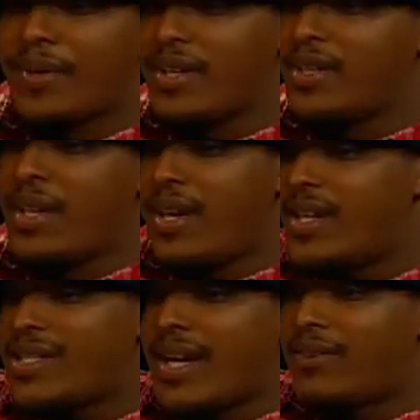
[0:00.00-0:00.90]
But
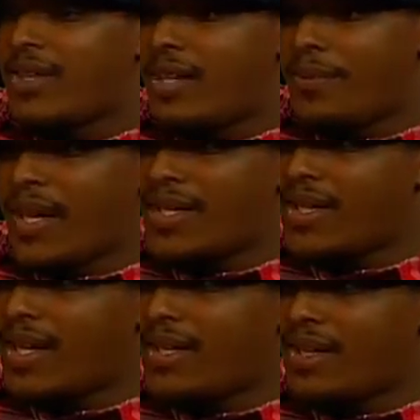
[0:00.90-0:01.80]
it's not really about
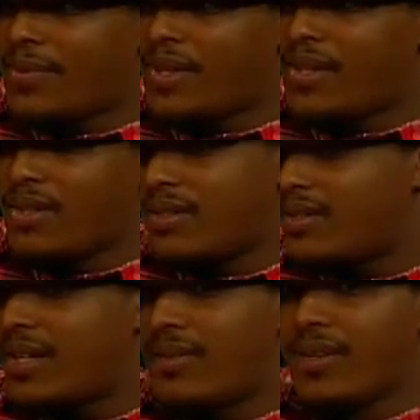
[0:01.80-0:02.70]
that. I mean,
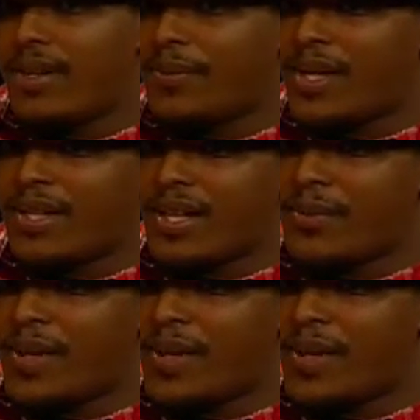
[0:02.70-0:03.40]
it's not really about that.